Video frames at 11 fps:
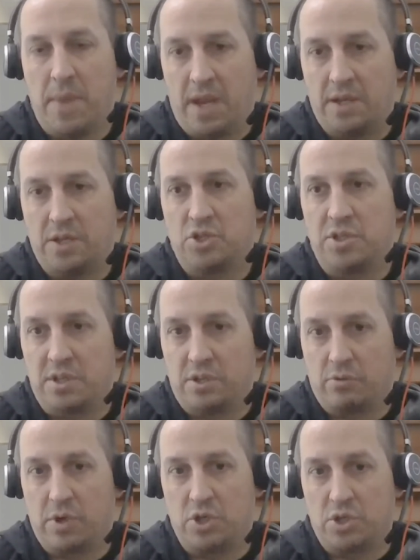manage the
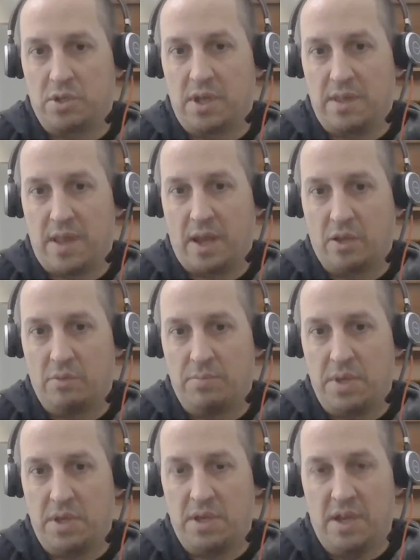integration. And that could
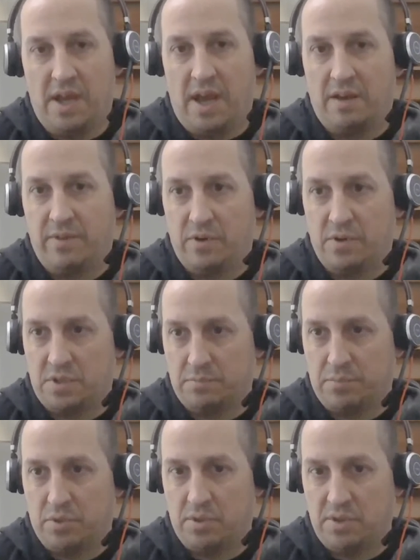be at a very
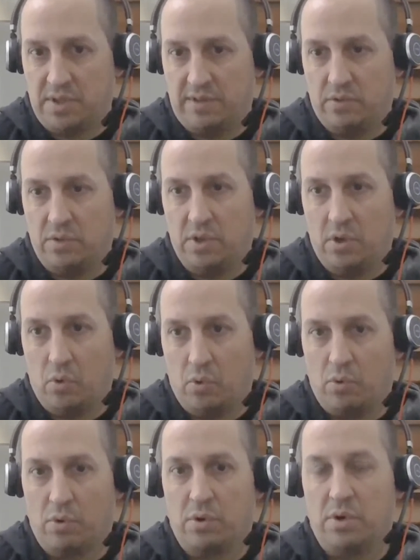simple level
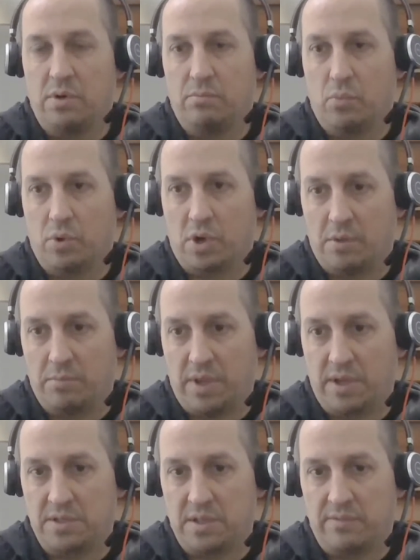or more
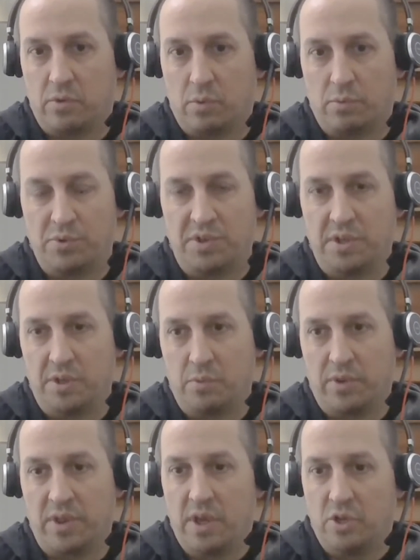complex level where we're dealing
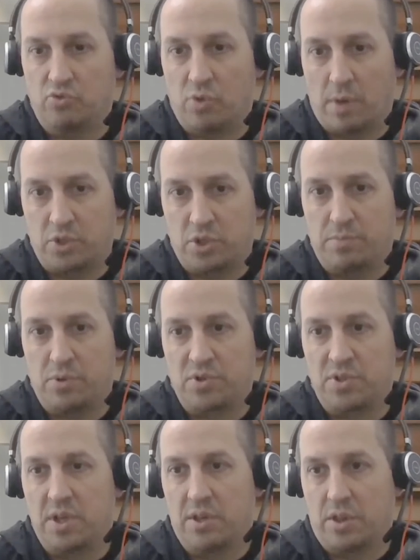with drop
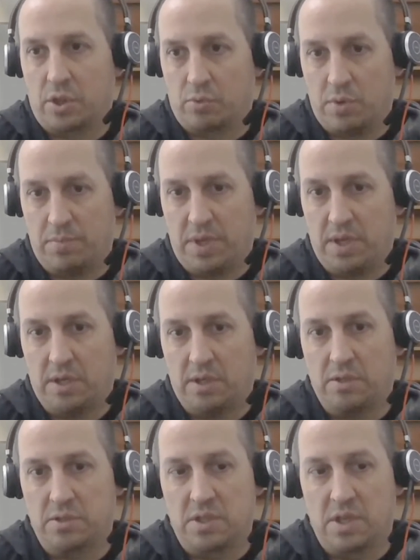shippers,
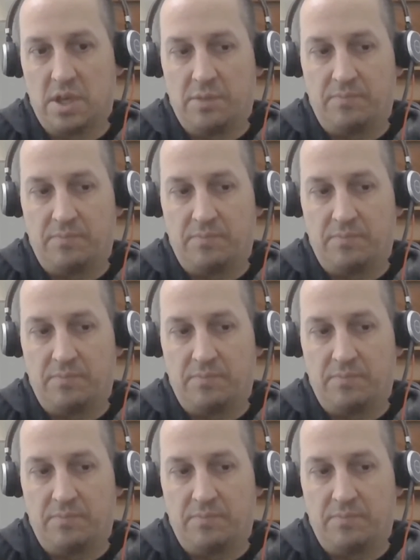3PLs,